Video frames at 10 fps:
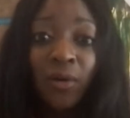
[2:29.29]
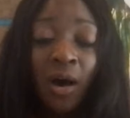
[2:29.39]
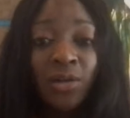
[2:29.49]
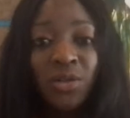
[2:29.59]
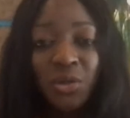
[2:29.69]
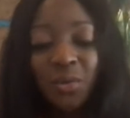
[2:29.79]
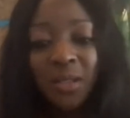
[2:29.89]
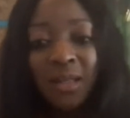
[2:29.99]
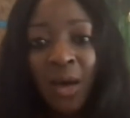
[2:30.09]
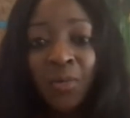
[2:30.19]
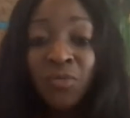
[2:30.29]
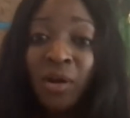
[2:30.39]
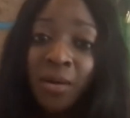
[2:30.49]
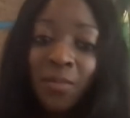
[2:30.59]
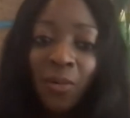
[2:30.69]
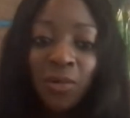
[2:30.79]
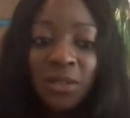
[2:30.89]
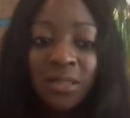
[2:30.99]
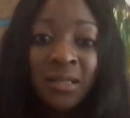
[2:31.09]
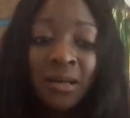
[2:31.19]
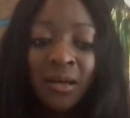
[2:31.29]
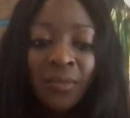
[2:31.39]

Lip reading: of artistry there was very important.